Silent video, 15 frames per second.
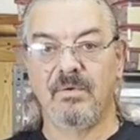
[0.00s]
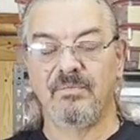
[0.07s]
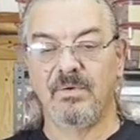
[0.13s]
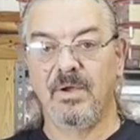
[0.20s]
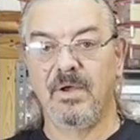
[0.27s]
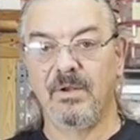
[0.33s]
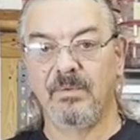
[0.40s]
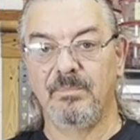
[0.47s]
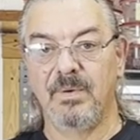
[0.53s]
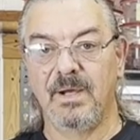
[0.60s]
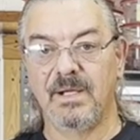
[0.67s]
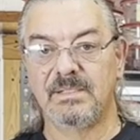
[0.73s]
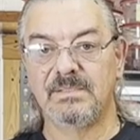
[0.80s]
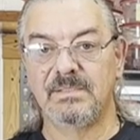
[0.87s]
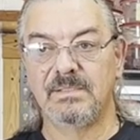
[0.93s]
for a hundred
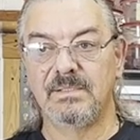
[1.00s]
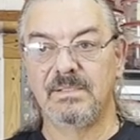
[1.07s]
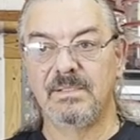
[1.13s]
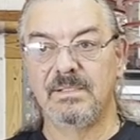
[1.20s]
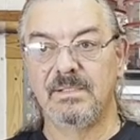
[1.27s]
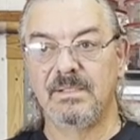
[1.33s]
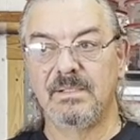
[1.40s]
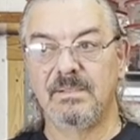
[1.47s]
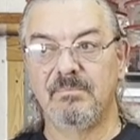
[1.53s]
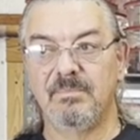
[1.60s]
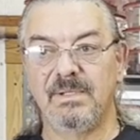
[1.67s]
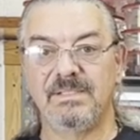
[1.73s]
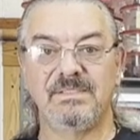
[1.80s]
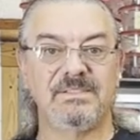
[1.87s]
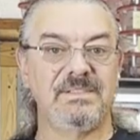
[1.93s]
bucks,
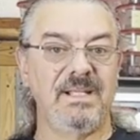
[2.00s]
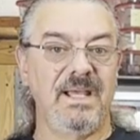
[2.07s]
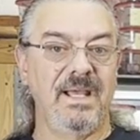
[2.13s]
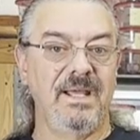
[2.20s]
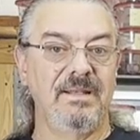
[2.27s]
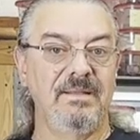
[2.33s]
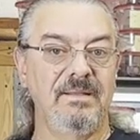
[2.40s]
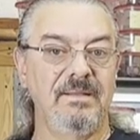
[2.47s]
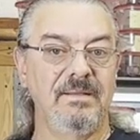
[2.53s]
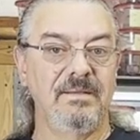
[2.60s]
but instead,